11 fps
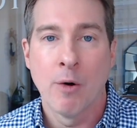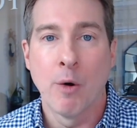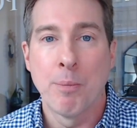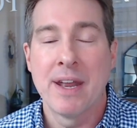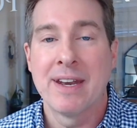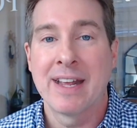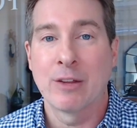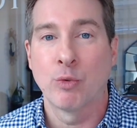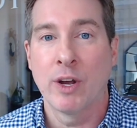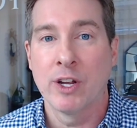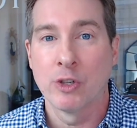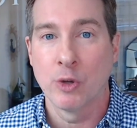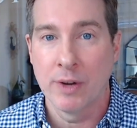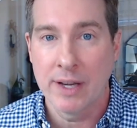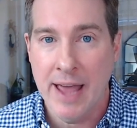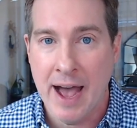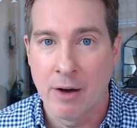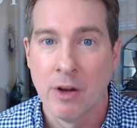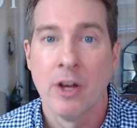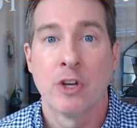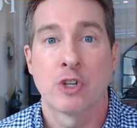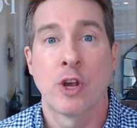We'll pit it against what you're doing now,
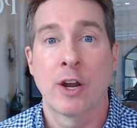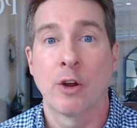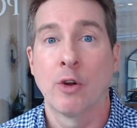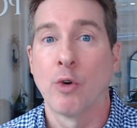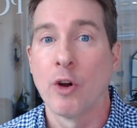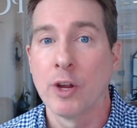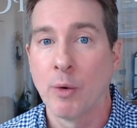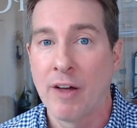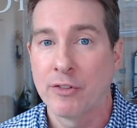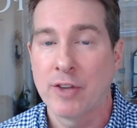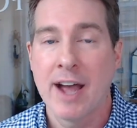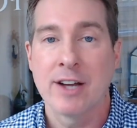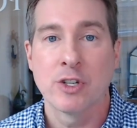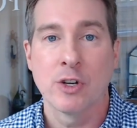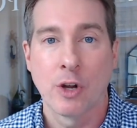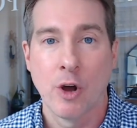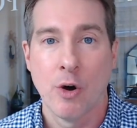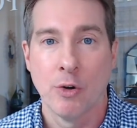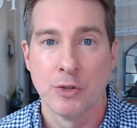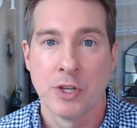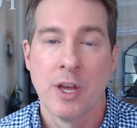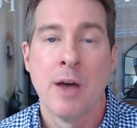show you how to grow your wealth, tie it to your
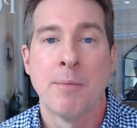goals,